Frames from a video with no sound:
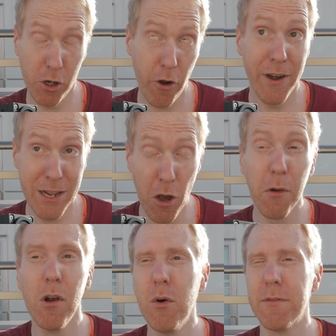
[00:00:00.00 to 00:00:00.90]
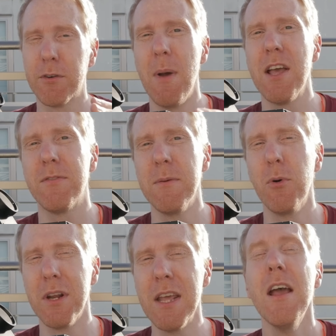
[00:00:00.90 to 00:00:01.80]
currently on loan from SV
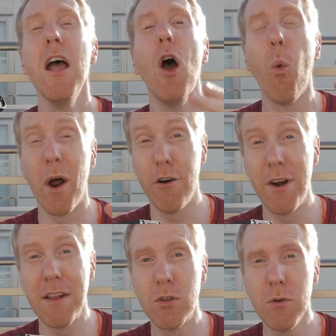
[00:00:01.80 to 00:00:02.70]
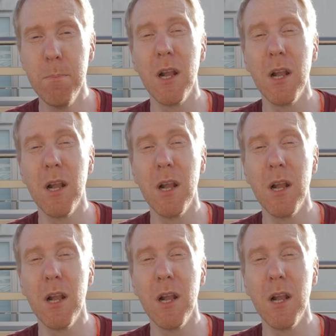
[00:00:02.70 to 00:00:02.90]
Boni, 102